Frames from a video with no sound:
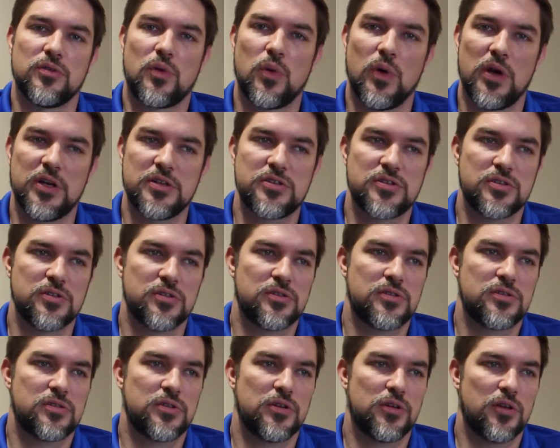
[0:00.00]

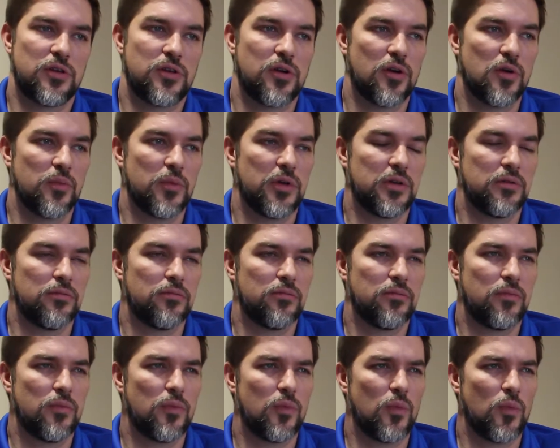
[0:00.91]
questions to determine
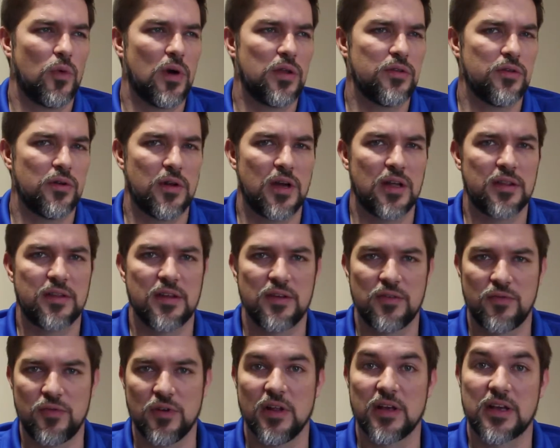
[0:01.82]
whether or not
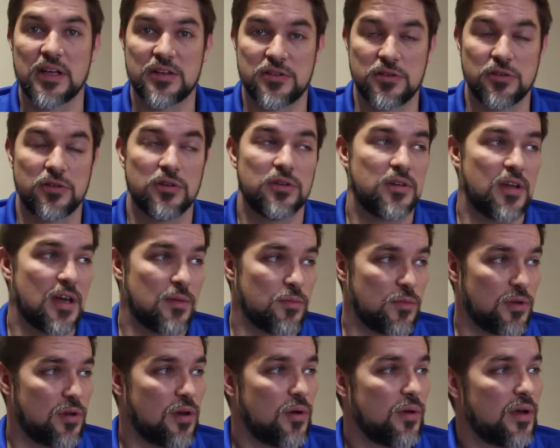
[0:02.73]
they feel like it's a good
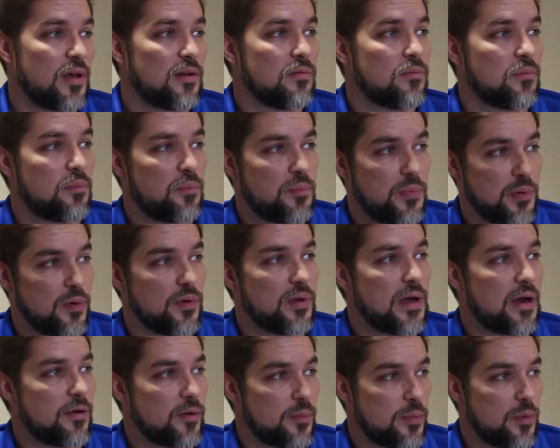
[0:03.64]
time to go ahead and pull
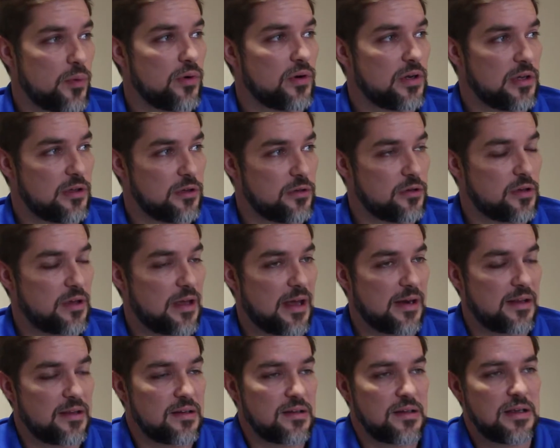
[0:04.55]
that report and look
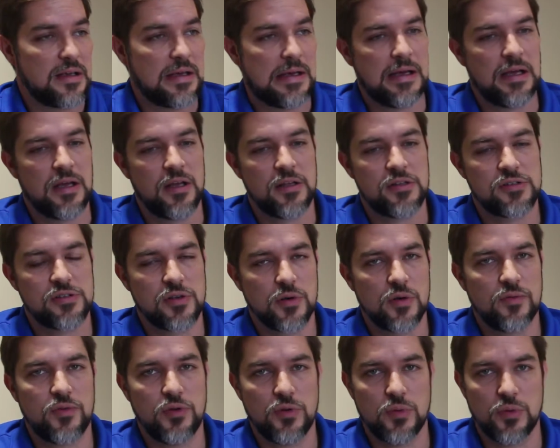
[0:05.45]
at it. So
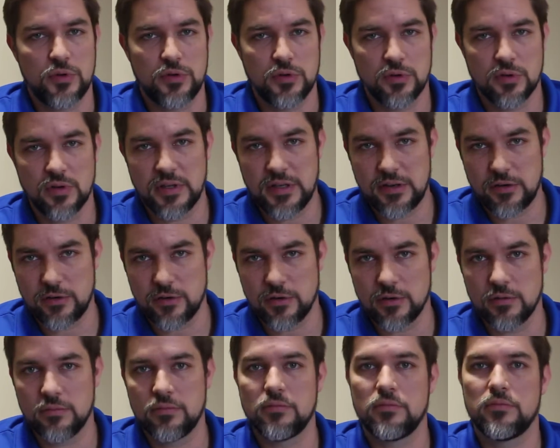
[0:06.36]
if you and your
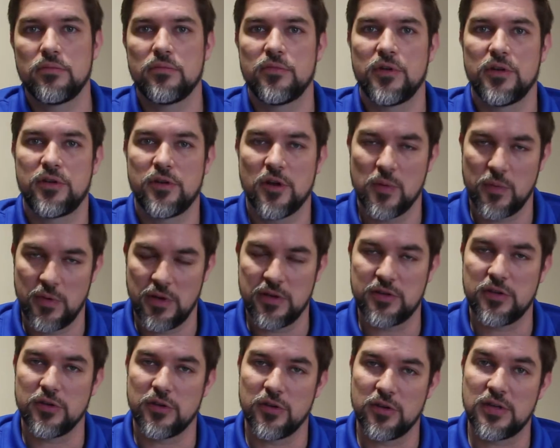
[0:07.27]
lender determine
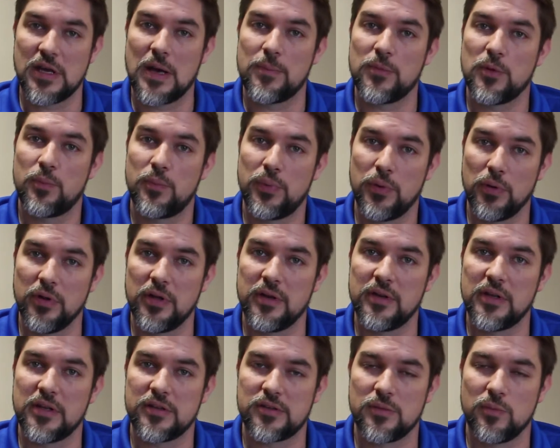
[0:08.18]
it's a good time to pull
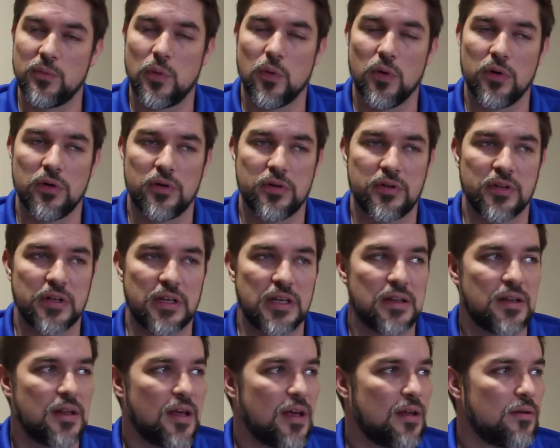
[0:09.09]
it, it's important to
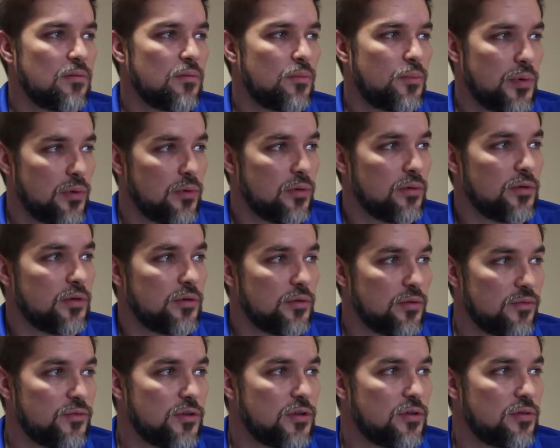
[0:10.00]
get that pulled and
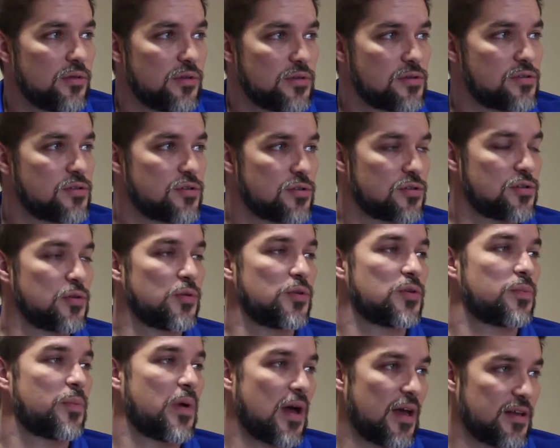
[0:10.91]
reviewed as soon
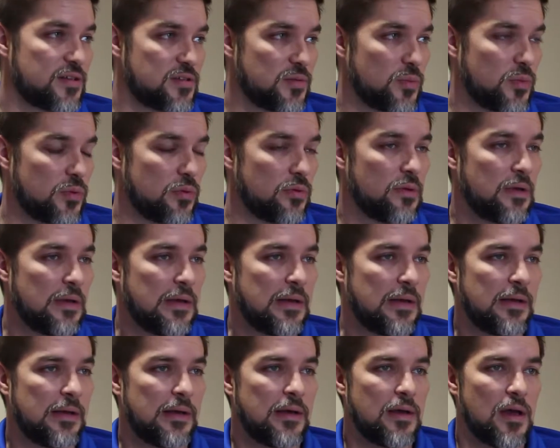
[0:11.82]
as possible.
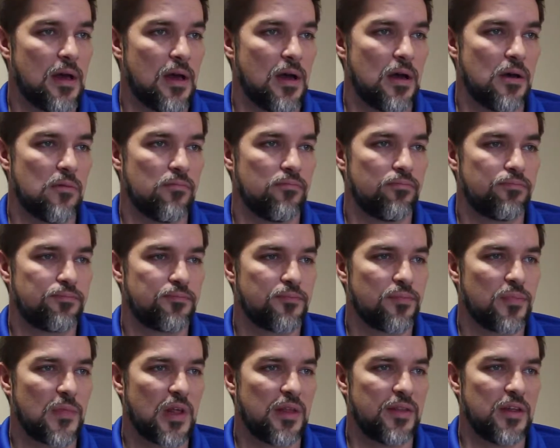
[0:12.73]

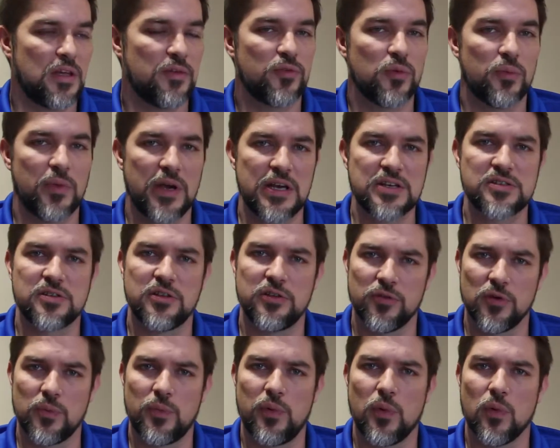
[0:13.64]
The information in
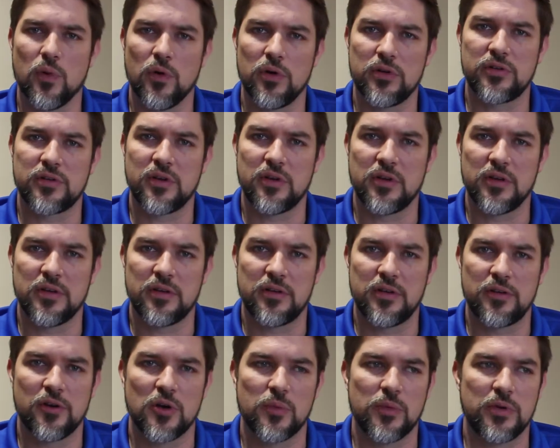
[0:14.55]
your report is going to
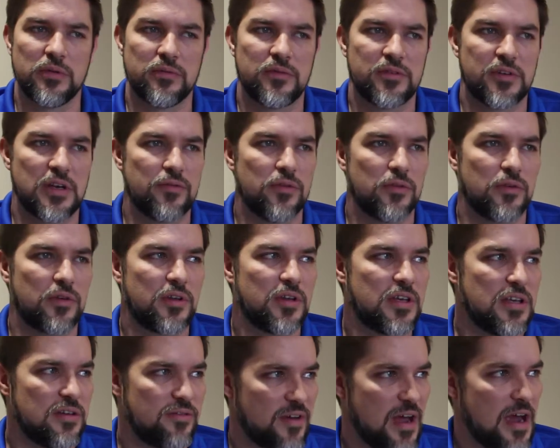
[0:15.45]
determine several
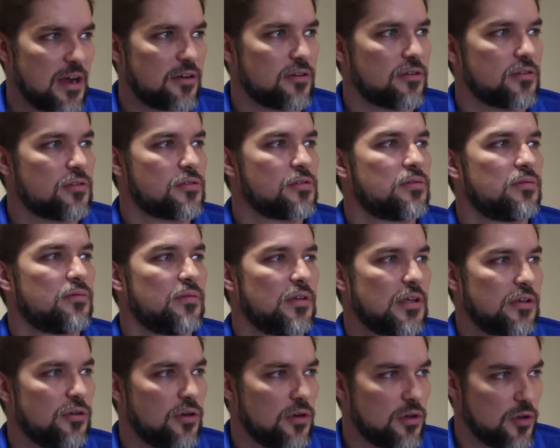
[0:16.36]
key factors
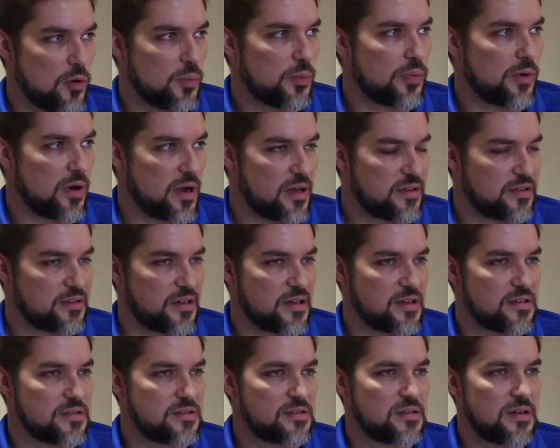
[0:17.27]
in your loan
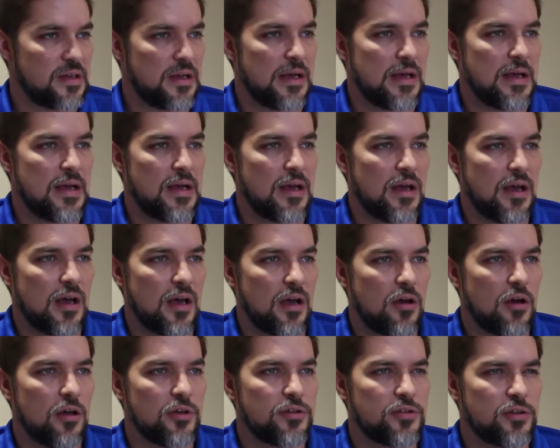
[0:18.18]
process.
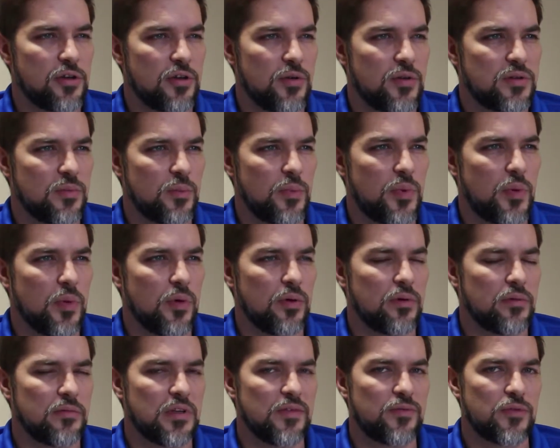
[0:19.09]
Also, it's
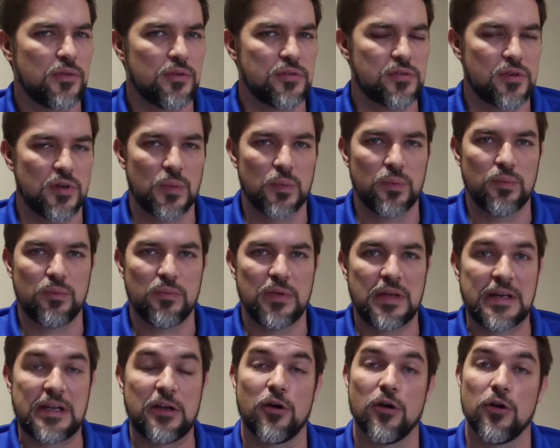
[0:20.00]
important if there's going to
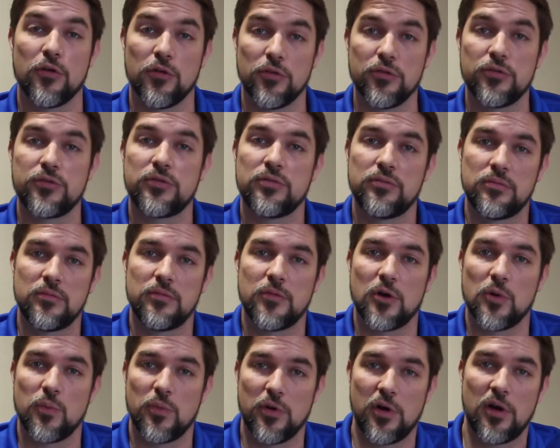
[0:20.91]
be any hurdles
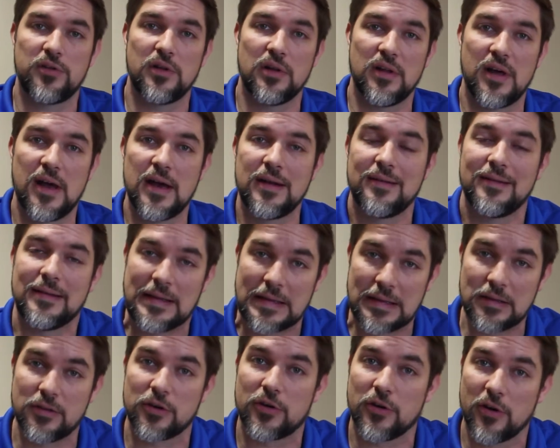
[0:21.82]
are brought to light
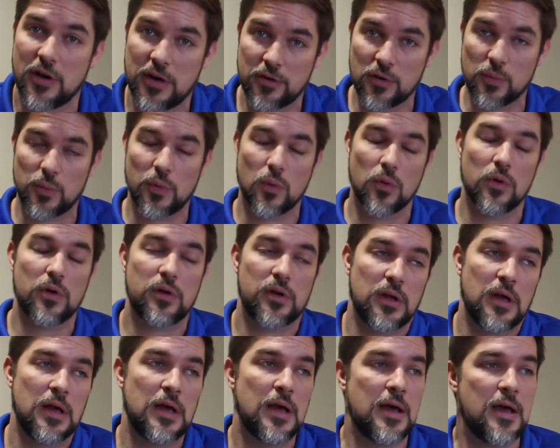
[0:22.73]
in the credit report
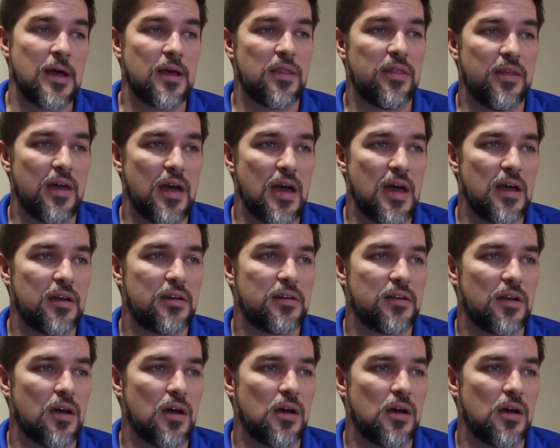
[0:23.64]
that